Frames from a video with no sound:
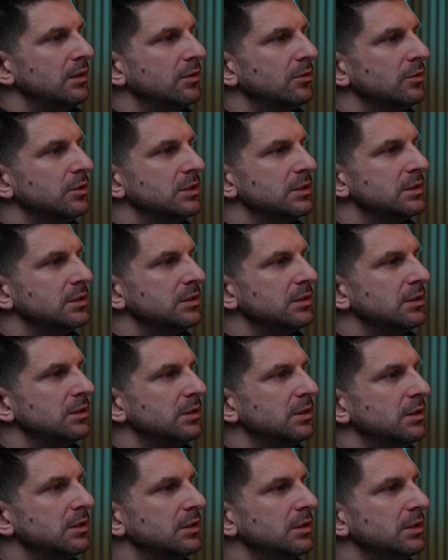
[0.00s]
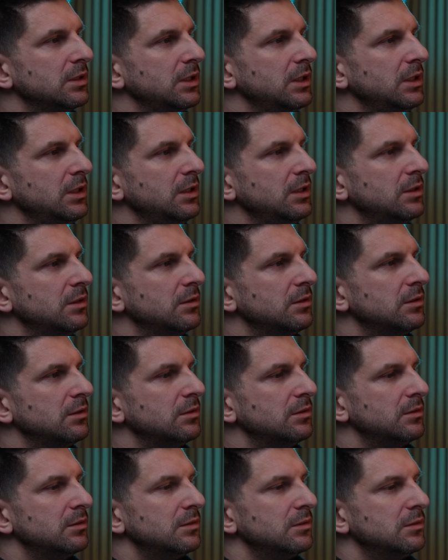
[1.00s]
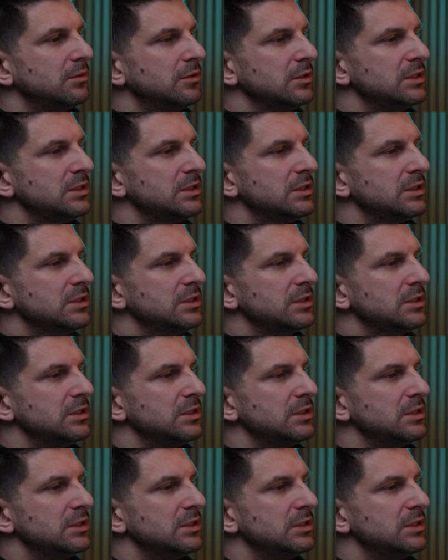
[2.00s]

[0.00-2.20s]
Here. And this